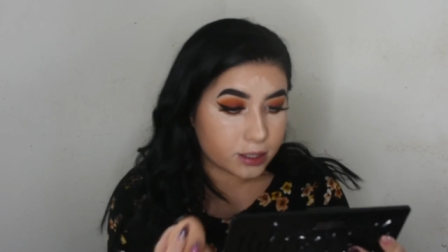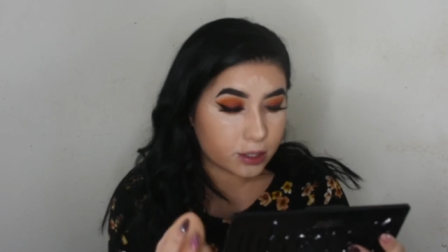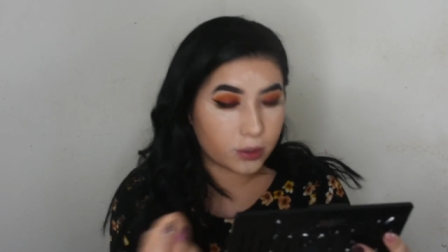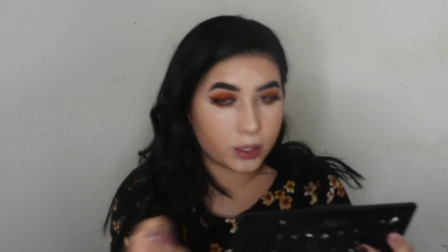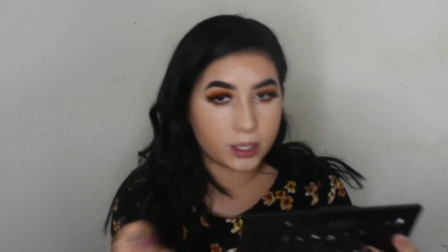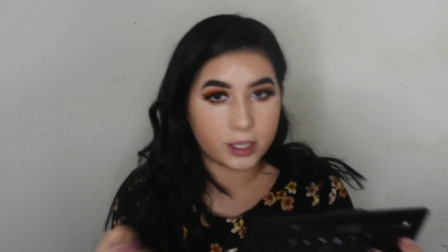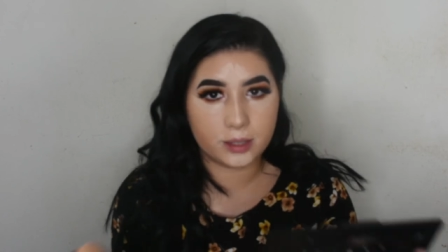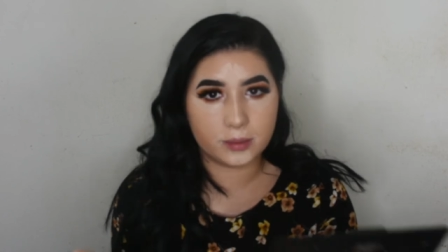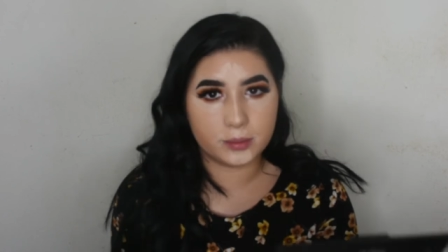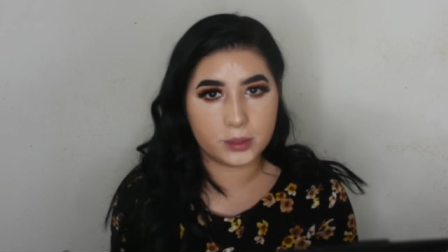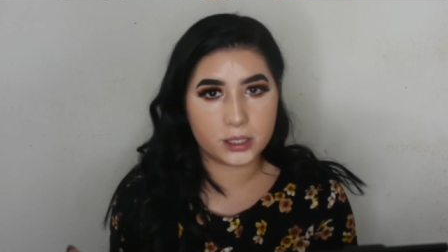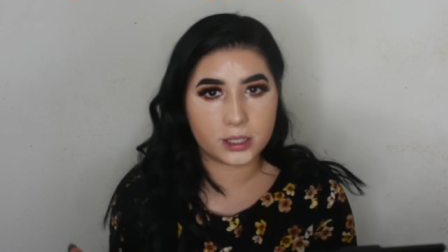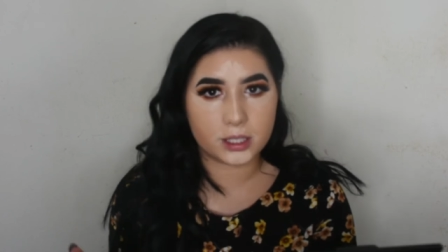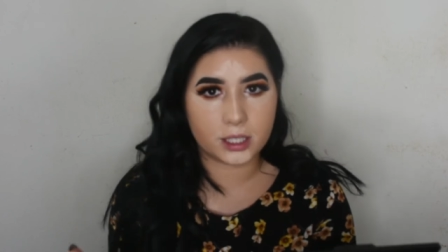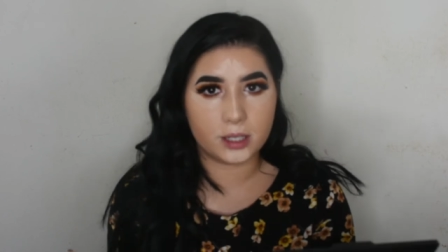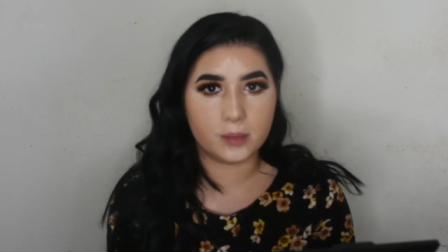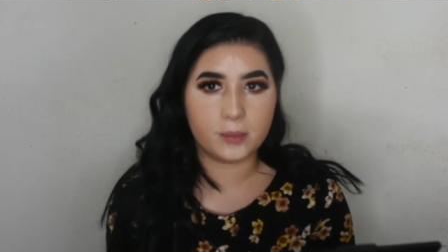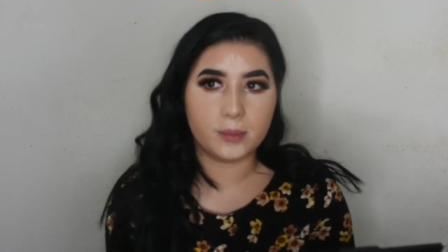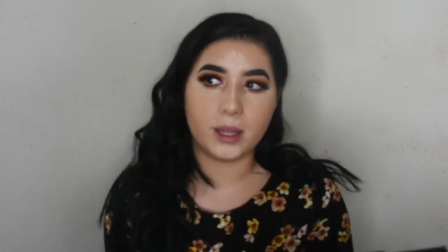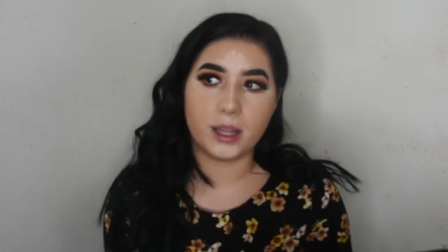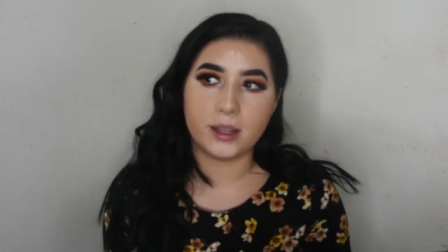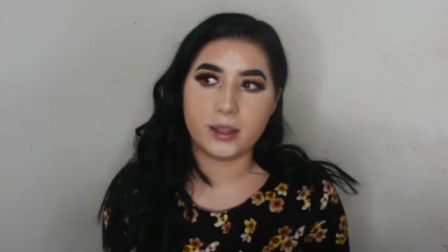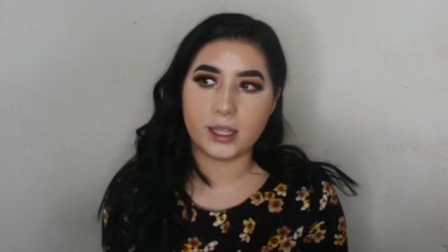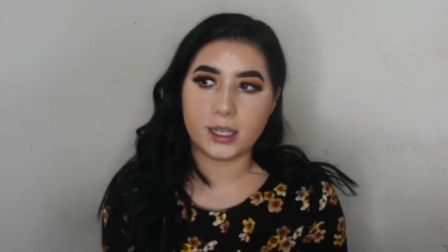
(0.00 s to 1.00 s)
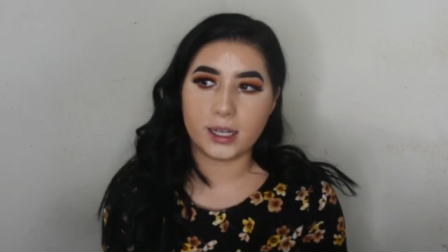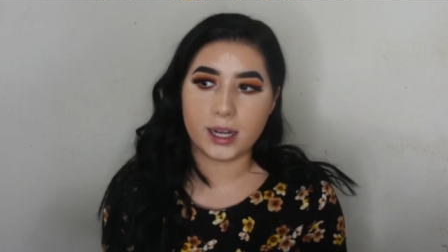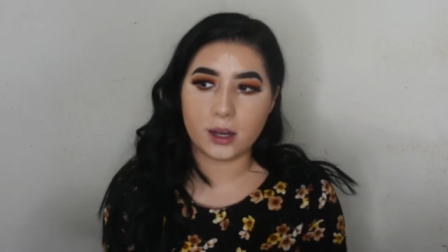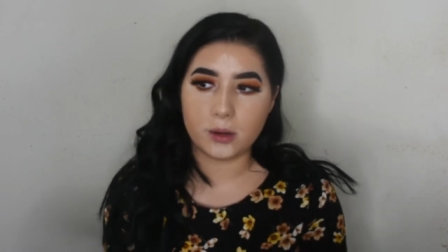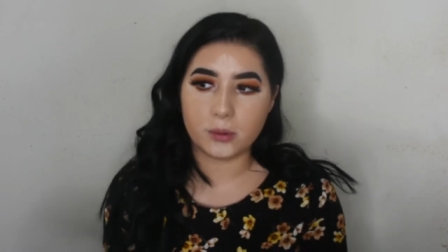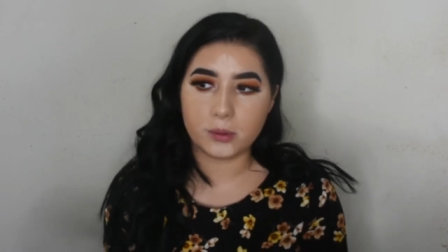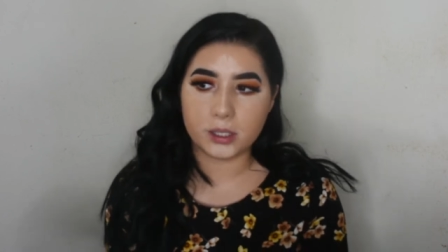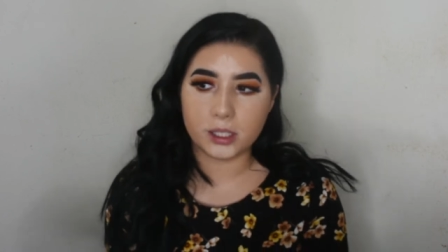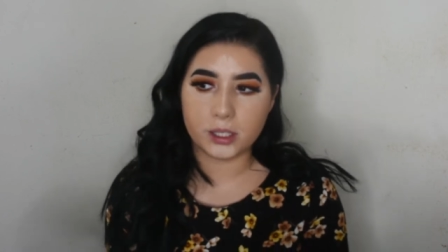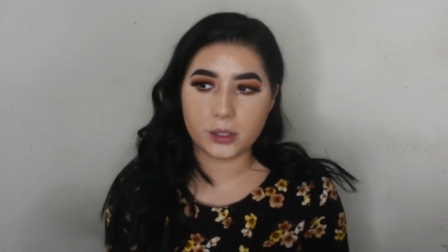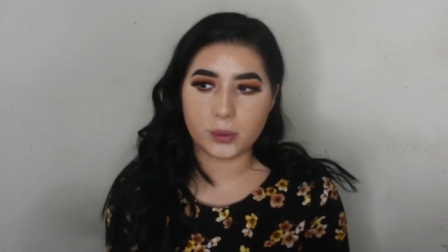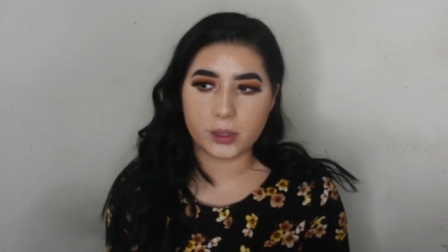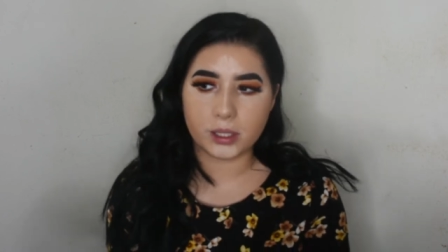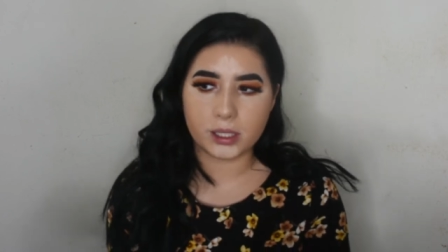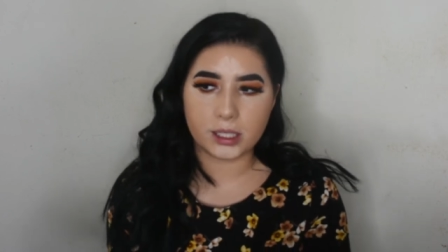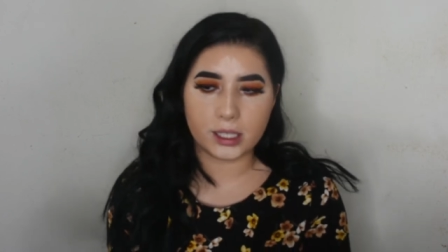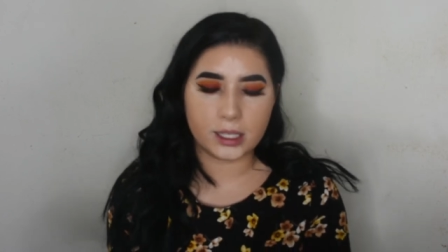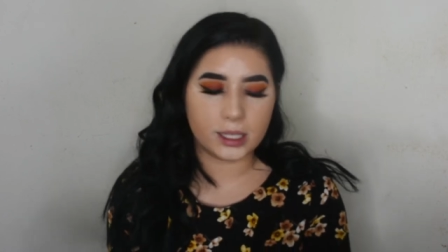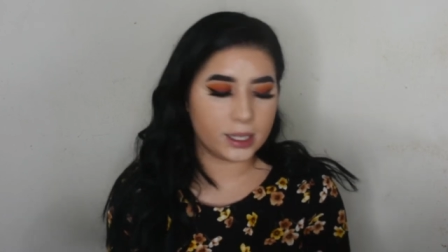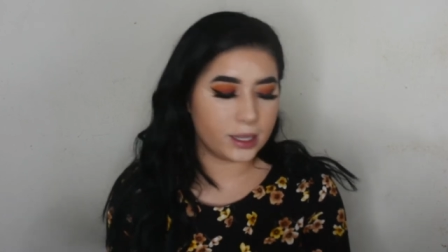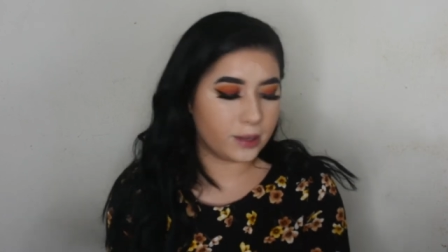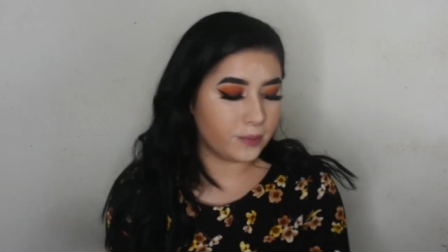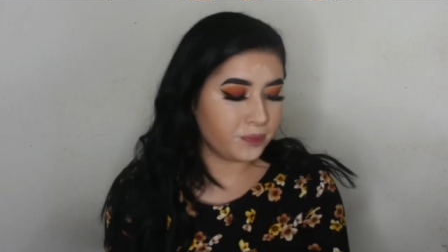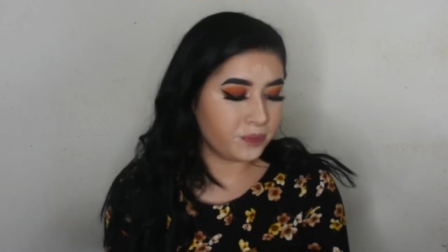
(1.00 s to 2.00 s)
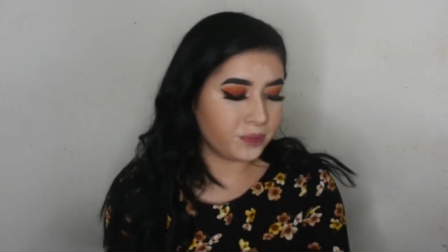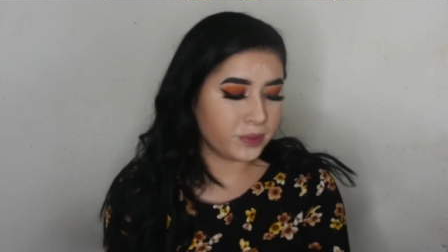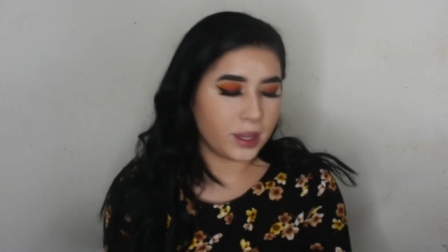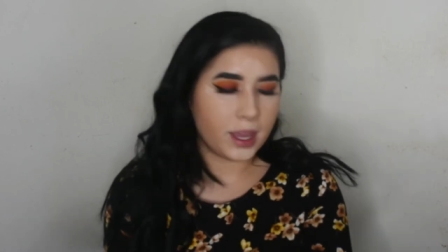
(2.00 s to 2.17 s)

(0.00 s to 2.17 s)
so I am just going to blend that out really quickly,